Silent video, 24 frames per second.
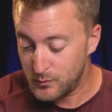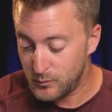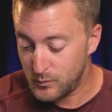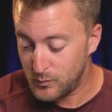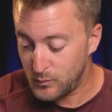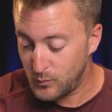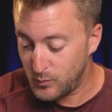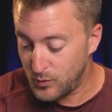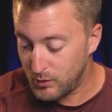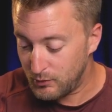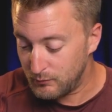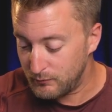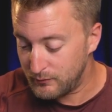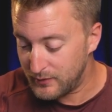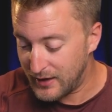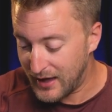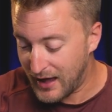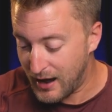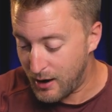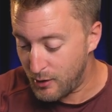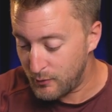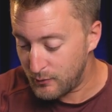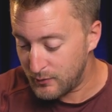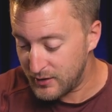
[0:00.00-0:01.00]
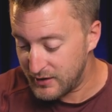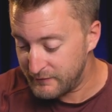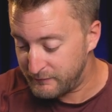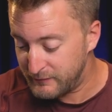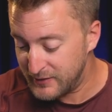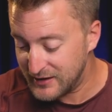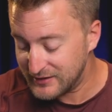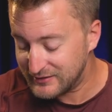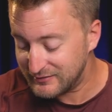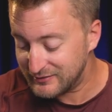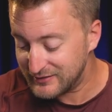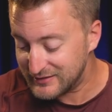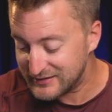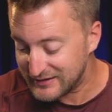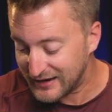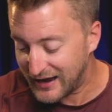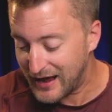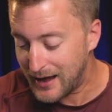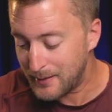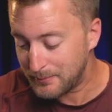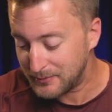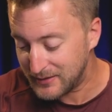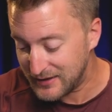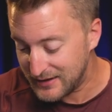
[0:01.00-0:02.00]
well, how, if we get to the
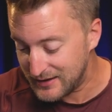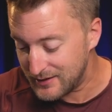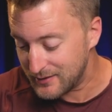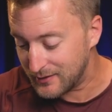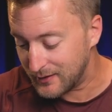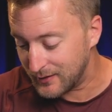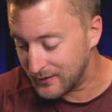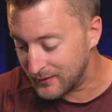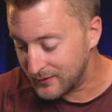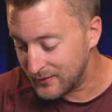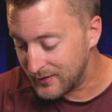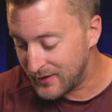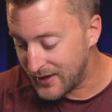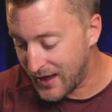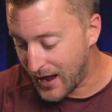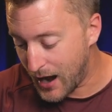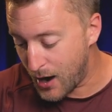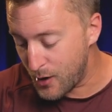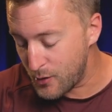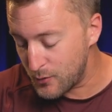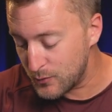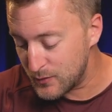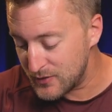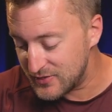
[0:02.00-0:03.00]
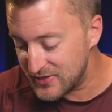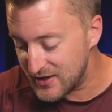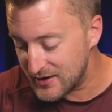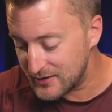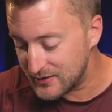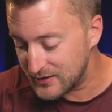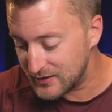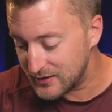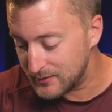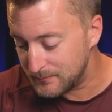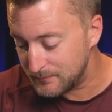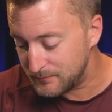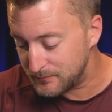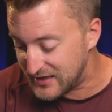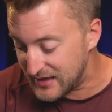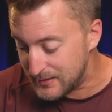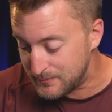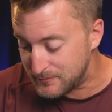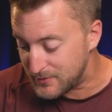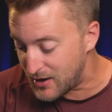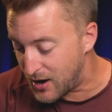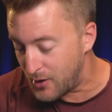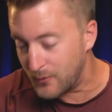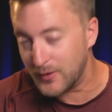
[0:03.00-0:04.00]
top here, how are we then gonna
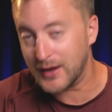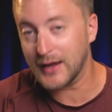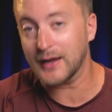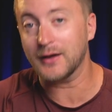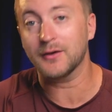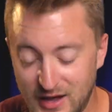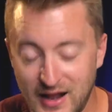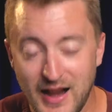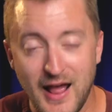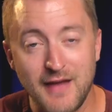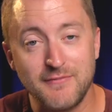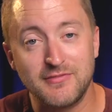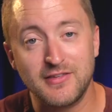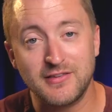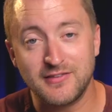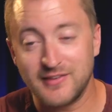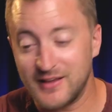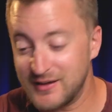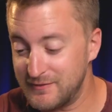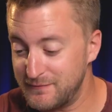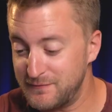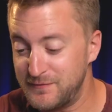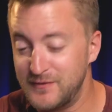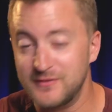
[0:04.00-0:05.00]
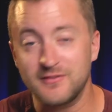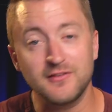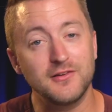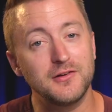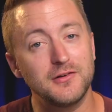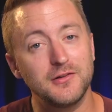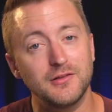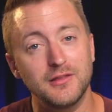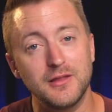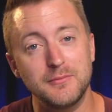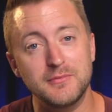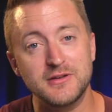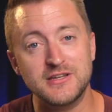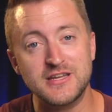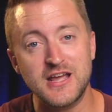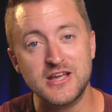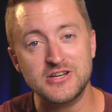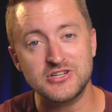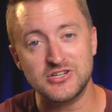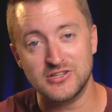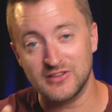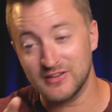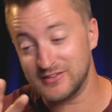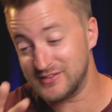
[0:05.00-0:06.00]
keep going? Kind of have this like physical
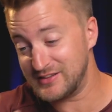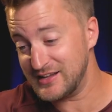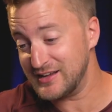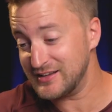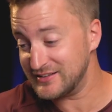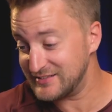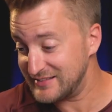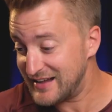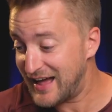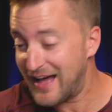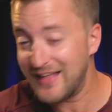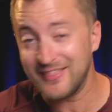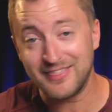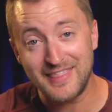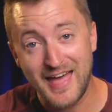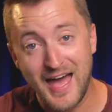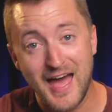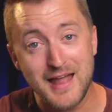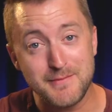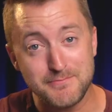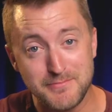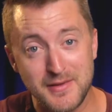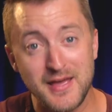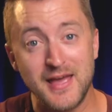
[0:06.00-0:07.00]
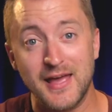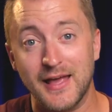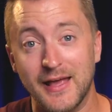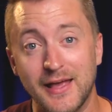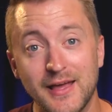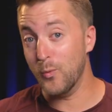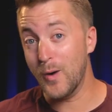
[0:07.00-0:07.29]
limitation. This thing is not that big.